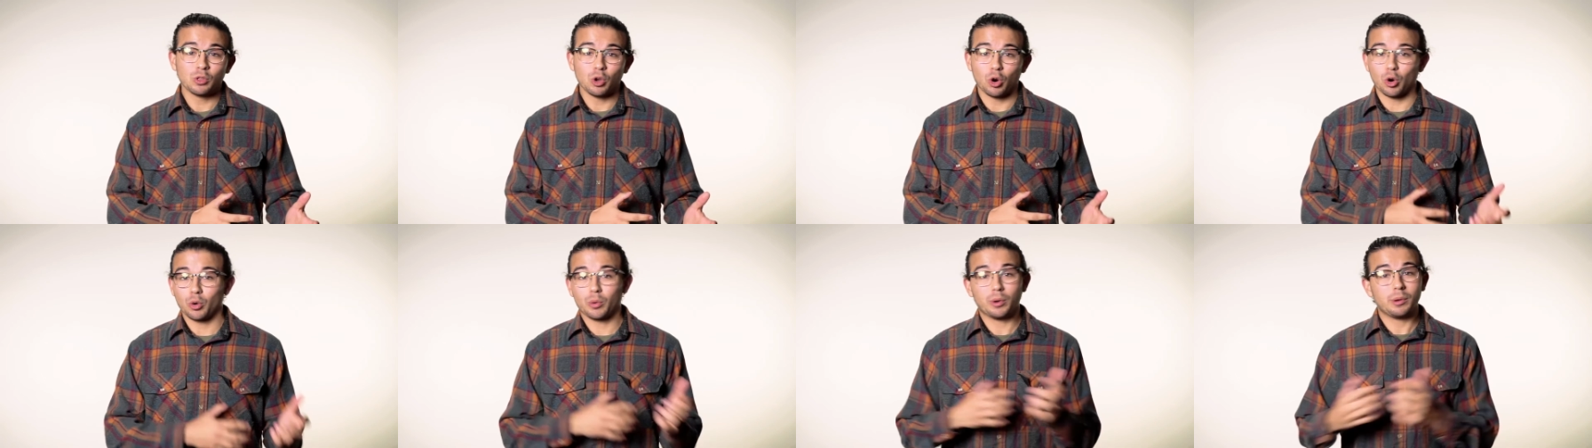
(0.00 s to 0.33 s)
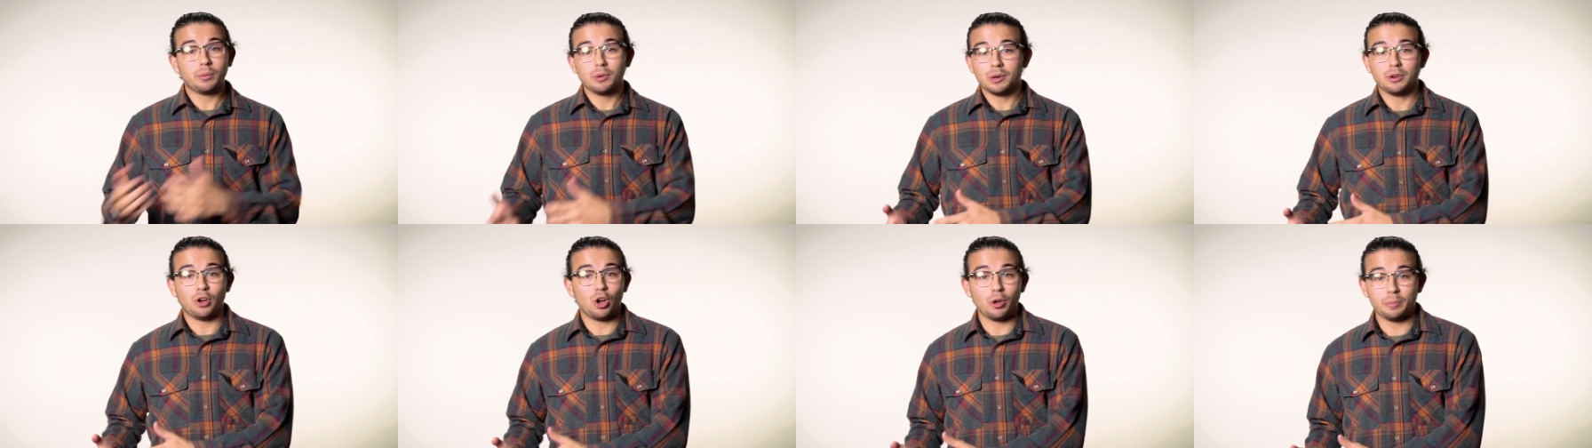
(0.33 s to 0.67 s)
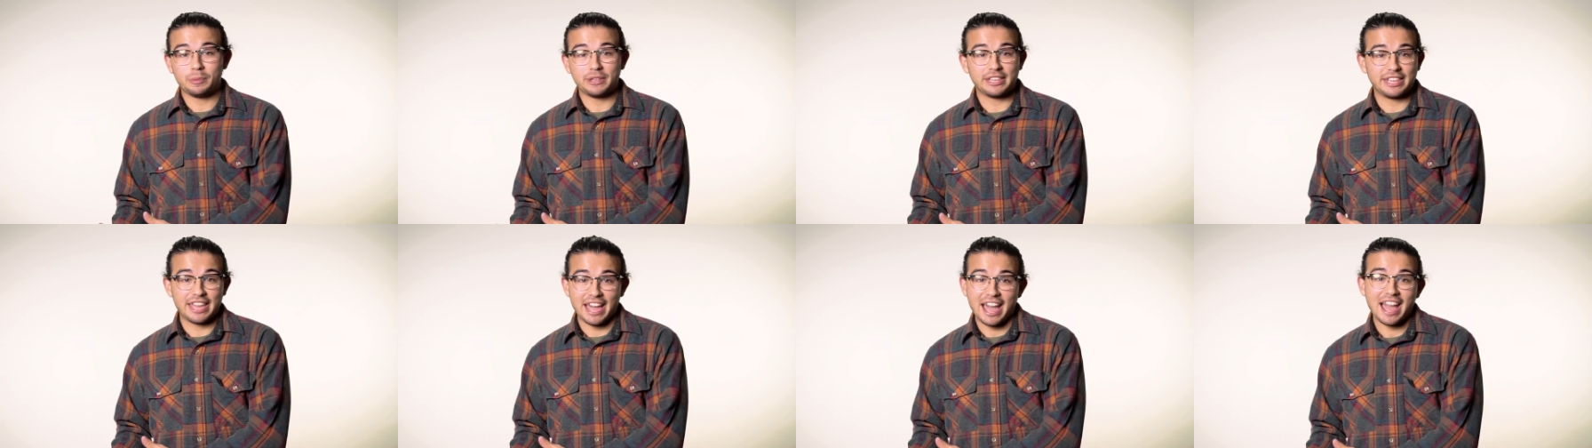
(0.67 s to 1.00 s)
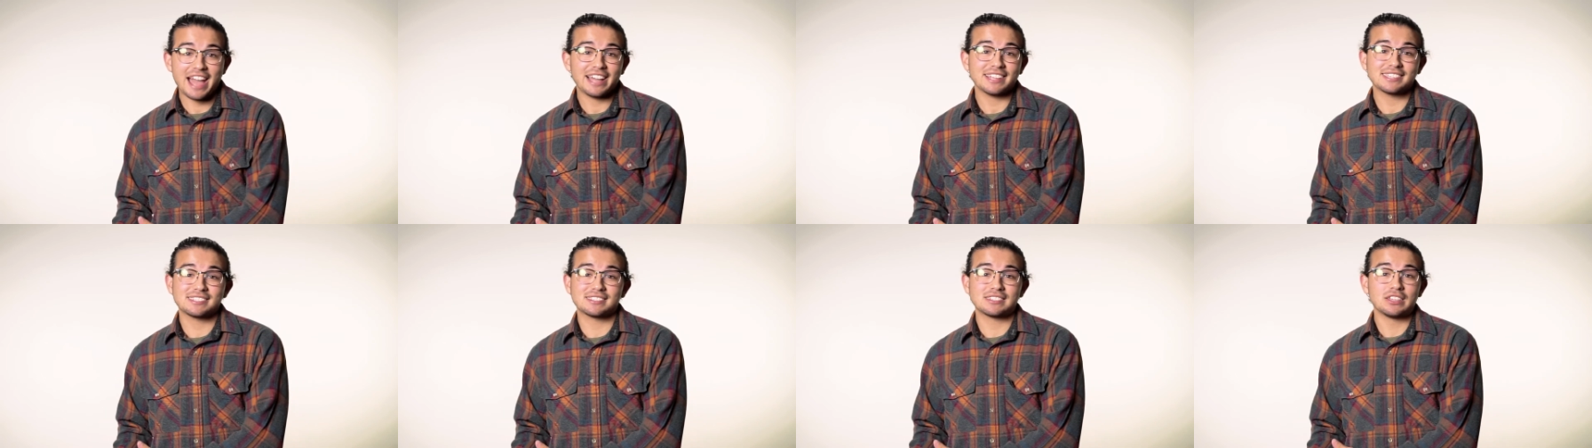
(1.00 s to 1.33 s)
or we would all be
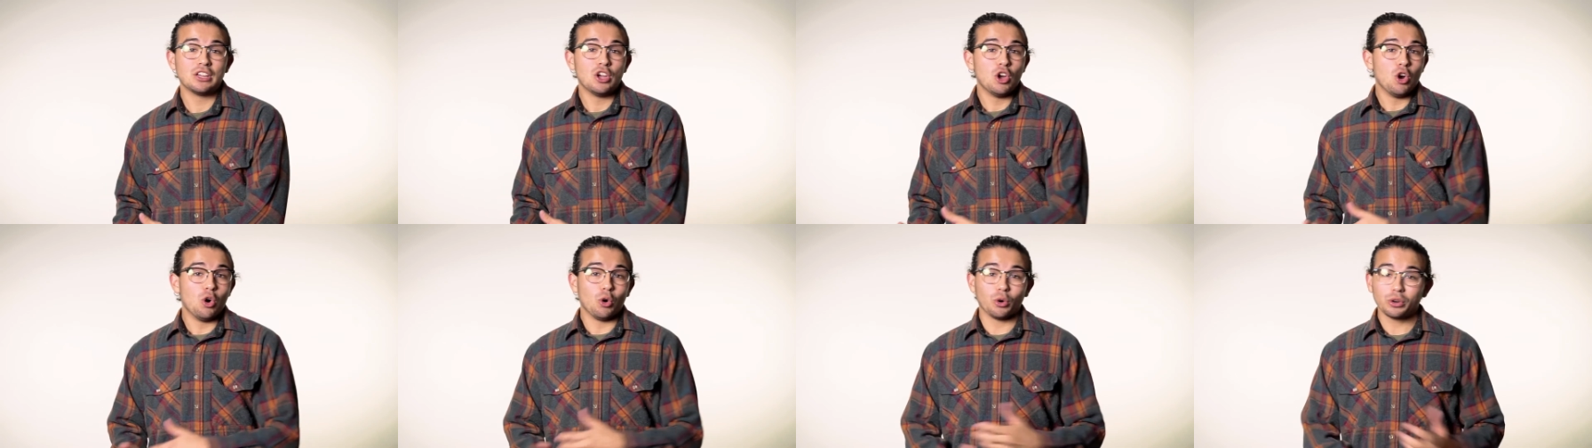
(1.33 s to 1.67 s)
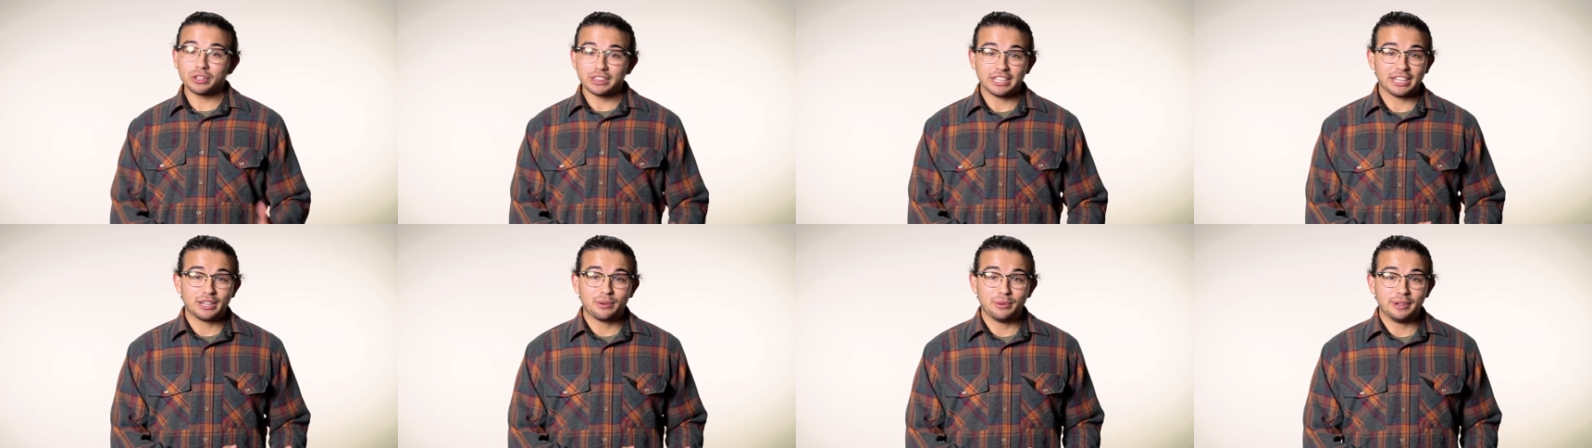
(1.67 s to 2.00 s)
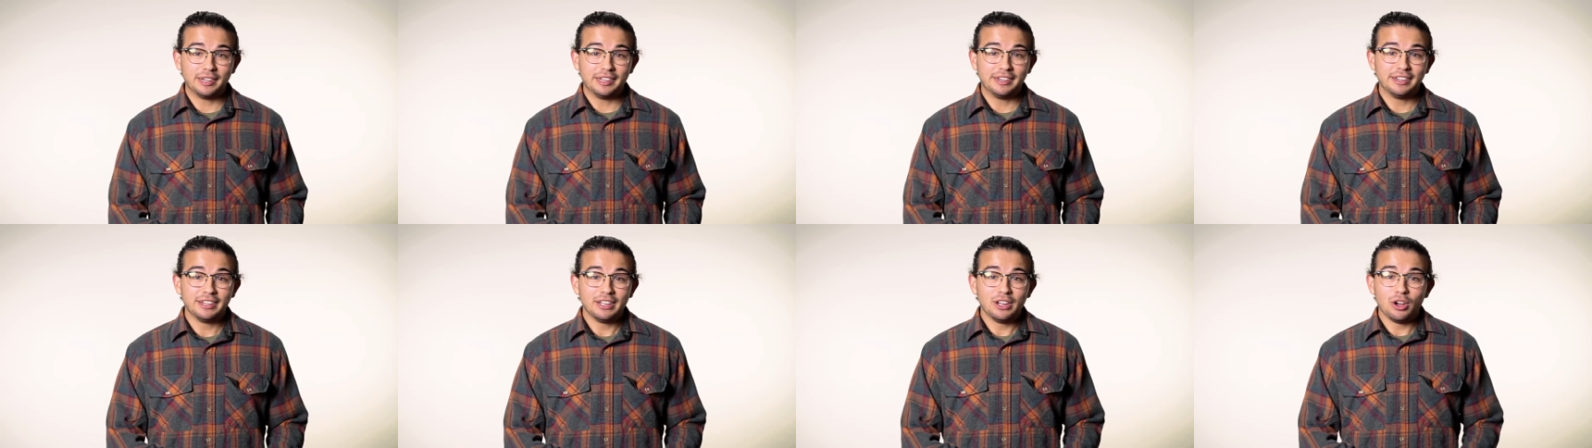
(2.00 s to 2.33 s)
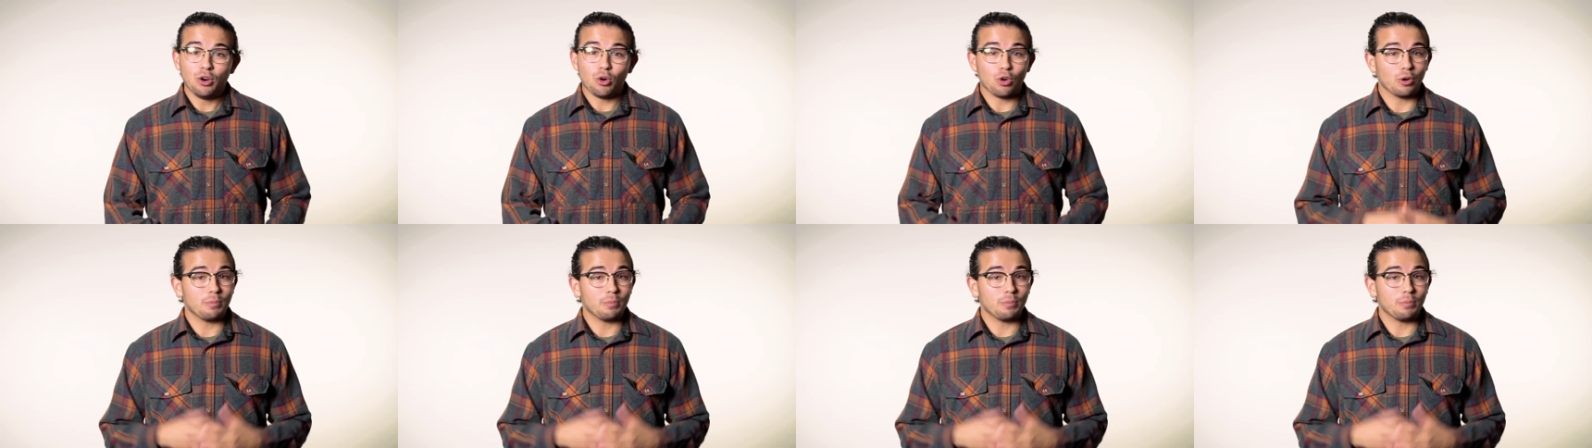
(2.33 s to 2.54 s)
gas, or liquid,